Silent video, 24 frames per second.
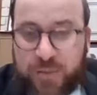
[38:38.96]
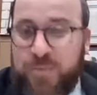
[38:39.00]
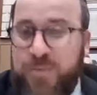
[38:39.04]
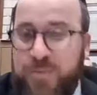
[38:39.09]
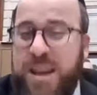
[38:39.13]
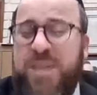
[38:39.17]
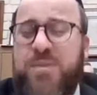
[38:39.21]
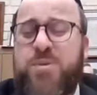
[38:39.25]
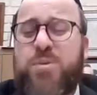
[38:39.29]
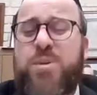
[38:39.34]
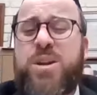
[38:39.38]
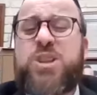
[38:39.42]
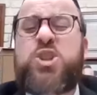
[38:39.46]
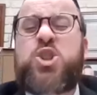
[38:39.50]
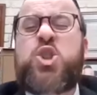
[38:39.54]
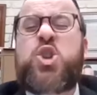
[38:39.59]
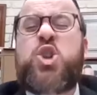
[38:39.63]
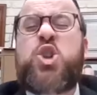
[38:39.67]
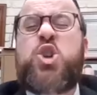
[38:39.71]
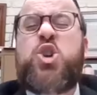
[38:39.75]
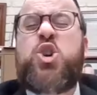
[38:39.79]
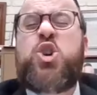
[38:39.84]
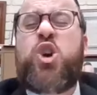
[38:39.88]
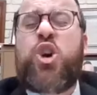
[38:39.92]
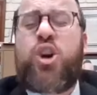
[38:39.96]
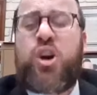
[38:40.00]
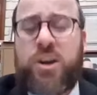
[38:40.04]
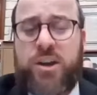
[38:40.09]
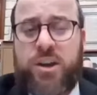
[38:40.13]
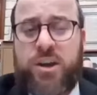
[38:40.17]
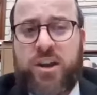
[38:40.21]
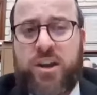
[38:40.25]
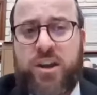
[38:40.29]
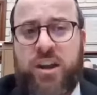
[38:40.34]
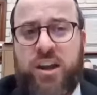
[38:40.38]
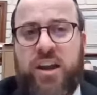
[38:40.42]
But even when it's
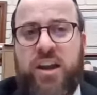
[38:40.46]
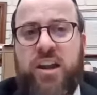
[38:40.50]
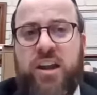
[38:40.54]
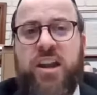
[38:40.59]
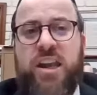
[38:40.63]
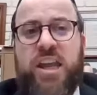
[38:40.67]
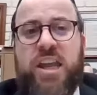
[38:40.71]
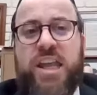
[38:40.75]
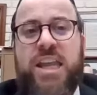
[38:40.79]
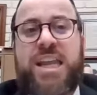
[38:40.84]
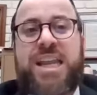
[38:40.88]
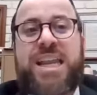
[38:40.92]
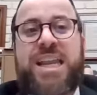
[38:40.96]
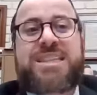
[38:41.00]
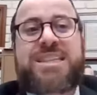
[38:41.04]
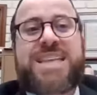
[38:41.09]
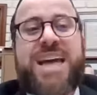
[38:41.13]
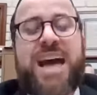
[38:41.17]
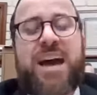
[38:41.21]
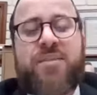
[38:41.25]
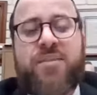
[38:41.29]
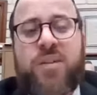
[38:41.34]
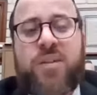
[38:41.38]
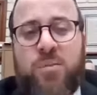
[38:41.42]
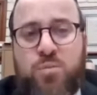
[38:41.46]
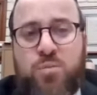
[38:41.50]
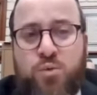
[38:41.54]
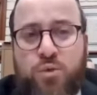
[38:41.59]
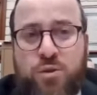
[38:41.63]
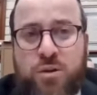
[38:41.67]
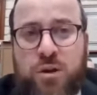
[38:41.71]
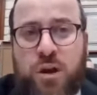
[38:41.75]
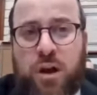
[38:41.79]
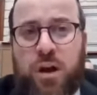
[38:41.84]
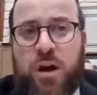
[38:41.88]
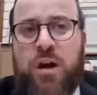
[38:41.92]
good, you need to have
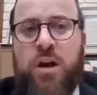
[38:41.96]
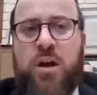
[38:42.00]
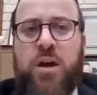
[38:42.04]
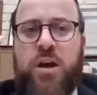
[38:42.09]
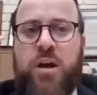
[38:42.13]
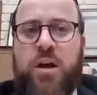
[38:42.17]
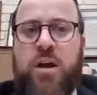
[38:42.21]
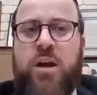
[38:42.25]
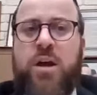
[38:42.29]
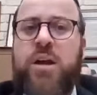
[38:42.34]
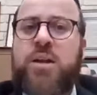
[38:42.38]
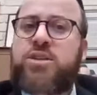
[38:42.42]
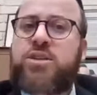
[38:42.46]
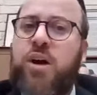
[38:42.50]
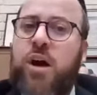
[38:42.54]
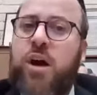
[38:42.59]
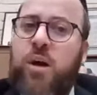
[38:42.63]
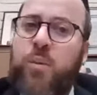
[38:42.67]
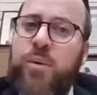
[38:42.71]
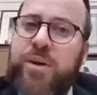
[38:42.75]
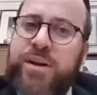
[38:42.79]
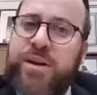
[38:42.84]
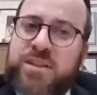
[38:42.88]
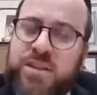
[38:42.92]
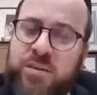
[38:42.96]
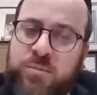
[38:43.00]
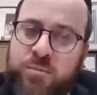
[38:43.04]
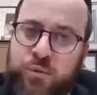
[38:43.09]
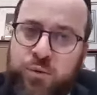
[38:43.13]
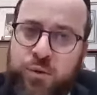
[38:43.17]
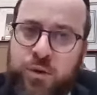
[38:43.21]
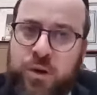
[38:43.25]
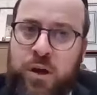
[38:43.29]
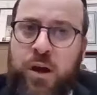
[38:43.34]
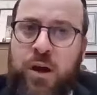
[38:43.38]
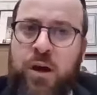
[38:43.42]
amuna. It's always
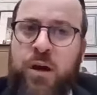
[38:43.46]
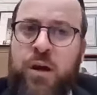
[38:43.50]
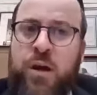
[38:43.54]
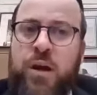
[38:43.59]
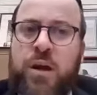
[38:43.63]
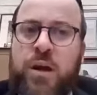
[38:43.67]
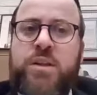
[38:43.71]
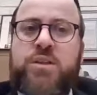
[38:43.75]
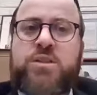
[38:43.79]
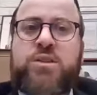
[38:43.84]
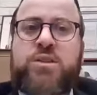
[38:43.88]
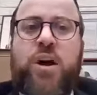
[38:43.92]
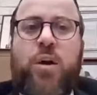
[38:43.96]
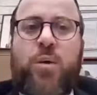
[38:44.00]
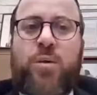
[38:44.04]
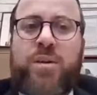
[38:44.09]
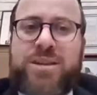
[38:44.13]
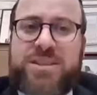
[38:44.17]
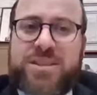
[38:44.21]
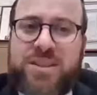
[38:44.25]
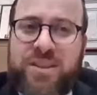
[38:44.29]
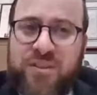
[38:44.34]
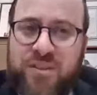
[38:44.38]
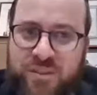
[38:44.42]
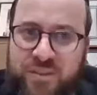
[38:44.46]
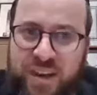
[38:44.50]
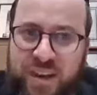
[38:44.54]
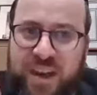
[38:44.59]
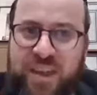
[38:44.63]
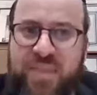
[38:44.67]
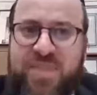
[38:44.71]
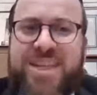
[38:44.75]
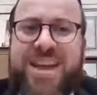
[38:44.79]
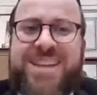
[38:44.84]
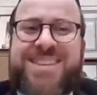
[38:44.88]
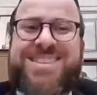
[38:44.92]
amuna. It's always the
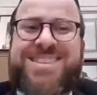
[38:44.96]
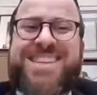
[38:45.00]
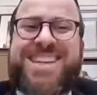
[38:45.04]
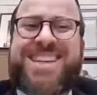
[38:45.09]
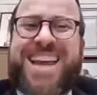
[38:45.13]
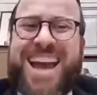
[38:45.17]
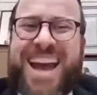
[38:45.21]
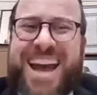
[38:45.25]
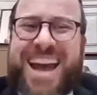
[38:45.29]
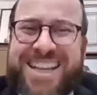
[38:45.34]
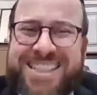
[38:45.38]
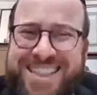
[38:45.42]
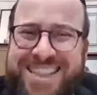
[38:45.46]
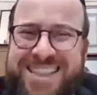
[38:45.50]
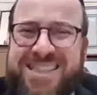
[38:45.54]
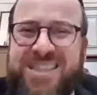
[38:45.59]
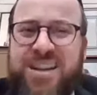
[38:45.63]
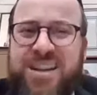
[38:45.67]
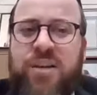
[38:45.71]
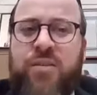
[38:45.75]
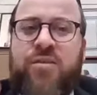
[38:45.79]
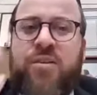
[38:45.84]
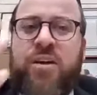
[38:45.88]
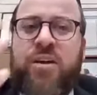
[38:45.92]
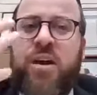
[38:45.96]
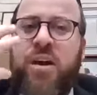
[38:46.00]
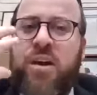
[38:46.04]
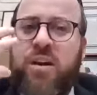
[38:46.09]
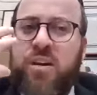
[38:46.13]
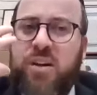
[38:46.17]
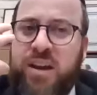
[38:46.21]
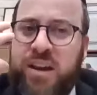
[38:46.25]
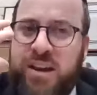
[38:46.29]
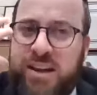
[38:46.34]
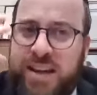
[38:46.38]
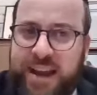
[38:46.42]
faith. That's the essence of
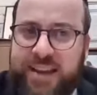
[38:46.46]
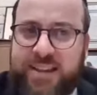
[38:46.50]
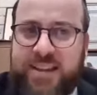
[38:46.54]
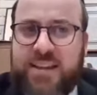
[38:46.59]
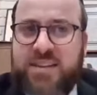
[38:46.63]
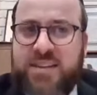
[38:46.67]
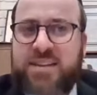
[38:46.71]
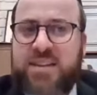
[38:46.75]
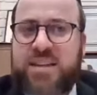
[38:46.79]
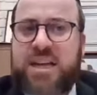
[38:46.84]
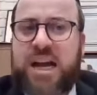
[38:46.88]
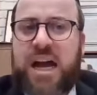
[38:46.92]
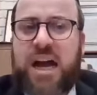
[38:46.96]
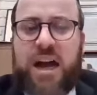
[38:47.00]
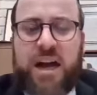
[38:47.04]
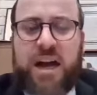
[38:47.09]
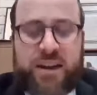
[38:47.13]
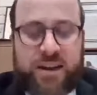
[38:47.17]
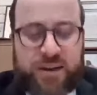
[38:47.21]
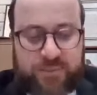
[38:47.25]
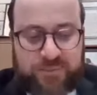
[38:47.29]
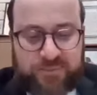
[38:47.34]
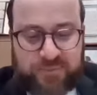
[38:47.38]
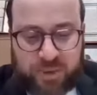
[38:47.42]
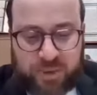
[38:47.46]
connecting to God.